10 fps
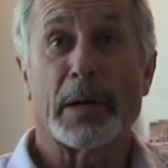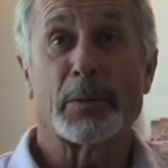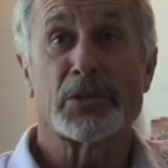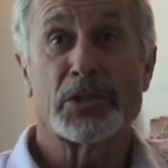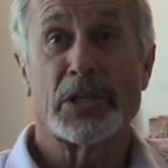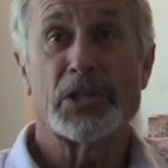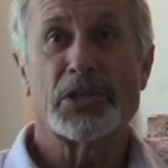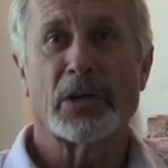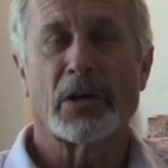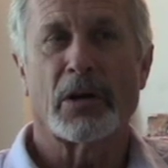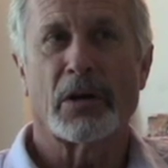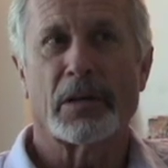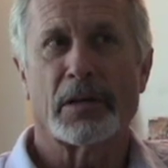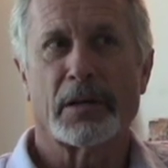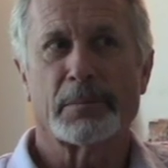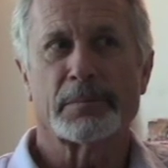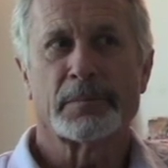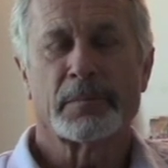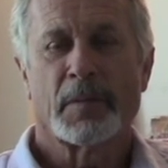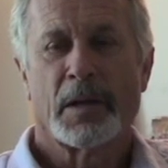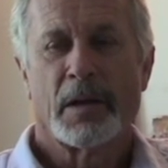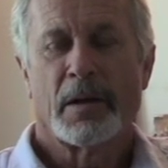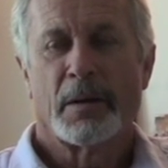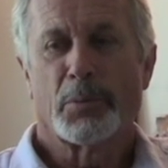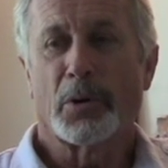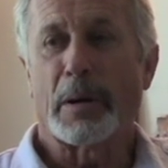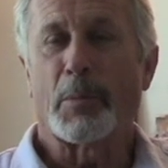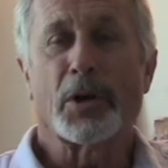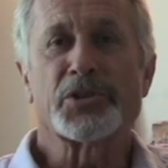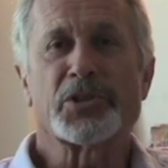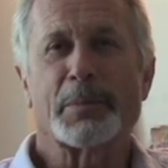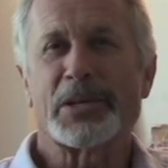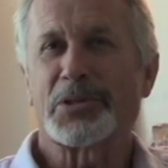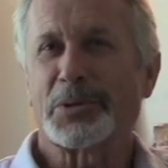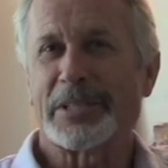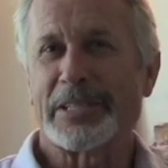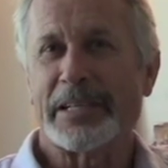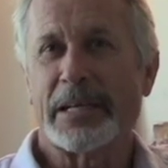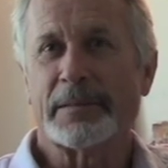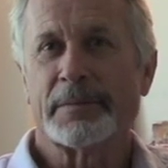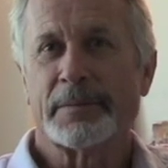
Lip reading: I was teaching on a program called Semester at Sea,